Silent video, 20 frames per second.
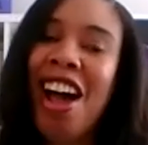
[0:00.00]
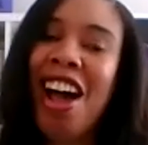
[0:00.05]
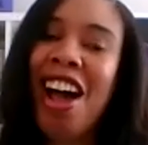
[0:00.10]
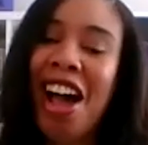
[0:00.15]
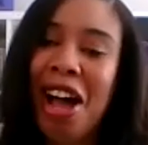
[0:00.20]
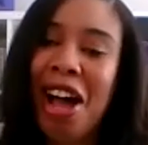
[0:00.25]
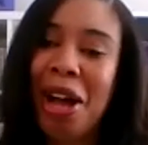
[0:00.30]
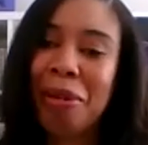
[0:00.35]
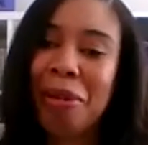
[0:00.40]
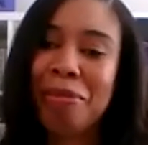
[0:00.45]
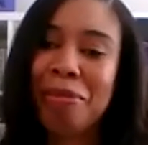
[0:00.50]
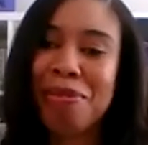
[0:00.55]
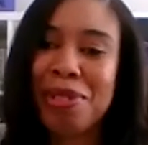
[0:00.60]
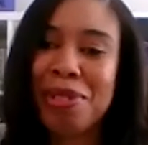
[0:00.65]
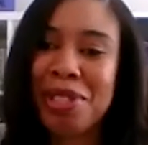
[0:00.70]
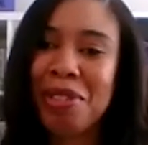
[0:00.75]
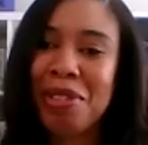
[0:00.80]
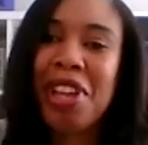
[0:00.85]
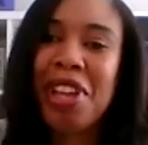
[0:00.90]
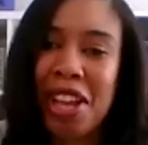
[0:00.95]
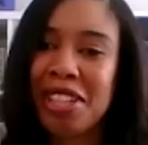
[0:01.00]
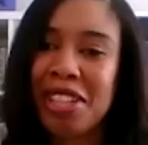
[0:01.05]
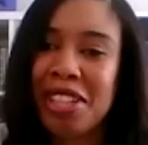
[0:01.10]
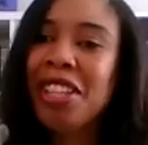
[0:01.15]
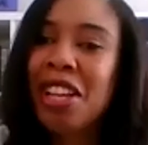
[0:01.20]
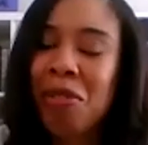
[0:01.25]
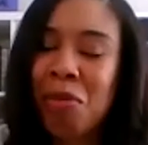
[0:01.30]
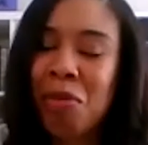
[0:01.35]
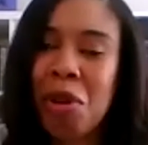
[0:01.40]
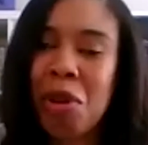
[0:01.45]
So yes,
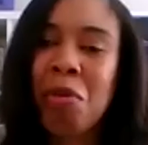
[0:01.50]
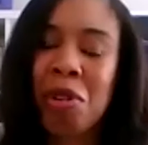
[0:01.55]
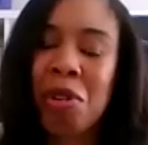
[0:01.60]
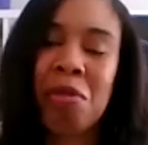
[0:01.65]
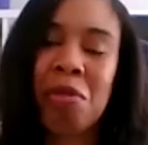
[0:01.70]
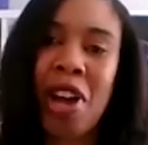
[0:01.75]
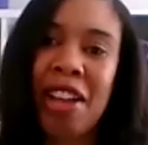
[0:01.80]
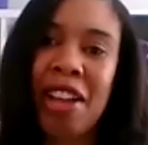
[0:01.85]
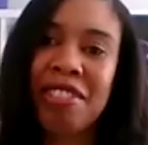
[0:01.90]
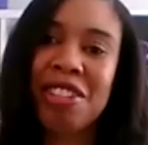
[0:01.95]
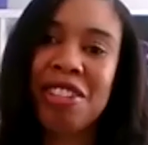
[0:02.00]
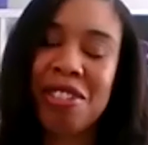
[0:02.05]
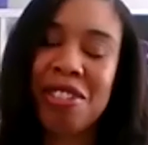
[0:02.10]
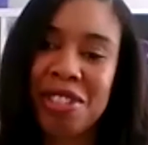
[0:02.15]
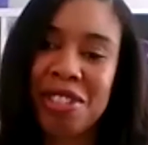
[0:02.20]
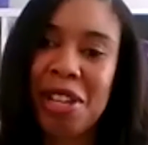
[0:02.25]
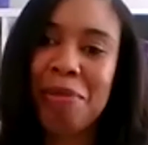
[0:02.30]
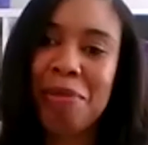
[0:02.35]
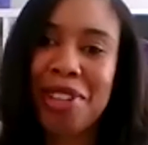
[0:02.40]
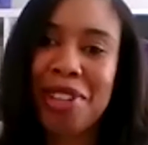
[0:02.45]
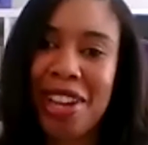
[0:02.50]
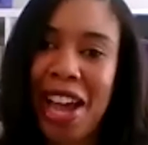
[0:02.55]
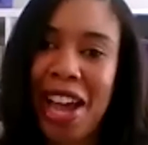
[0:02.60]
we will have to do something